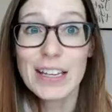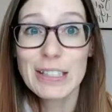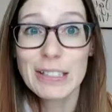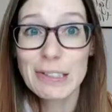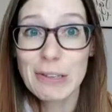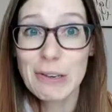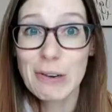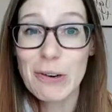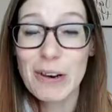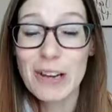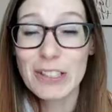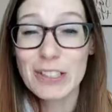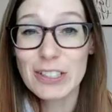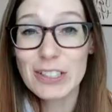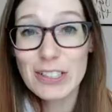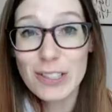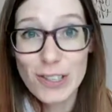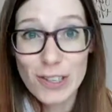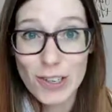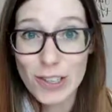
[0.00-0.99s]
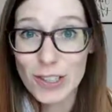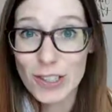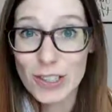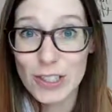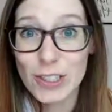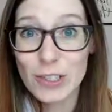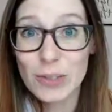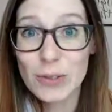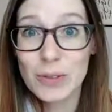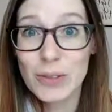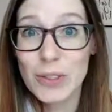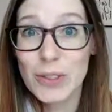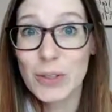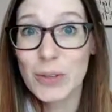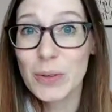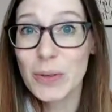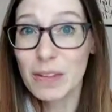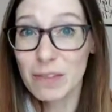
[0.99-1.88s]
So I just encourage you to,